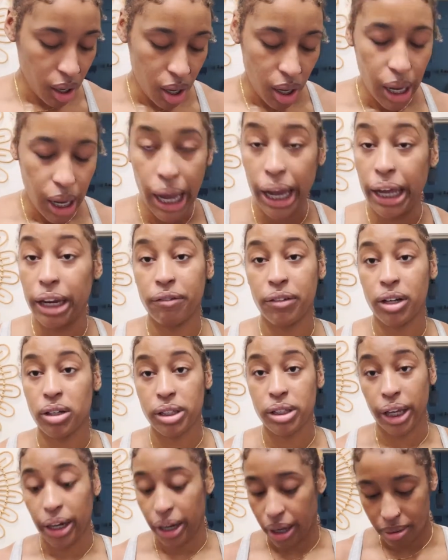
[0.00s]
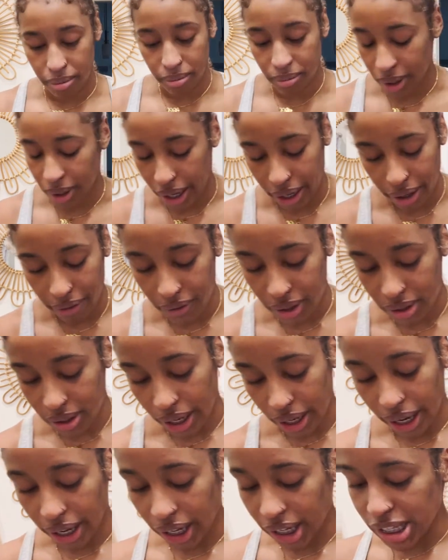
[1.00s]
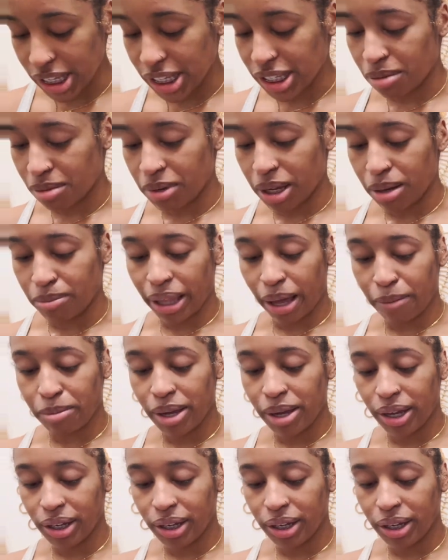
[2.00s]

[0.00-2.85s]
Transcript: I ain't even gonna say that. I ain't even gonna say that because there's so many black men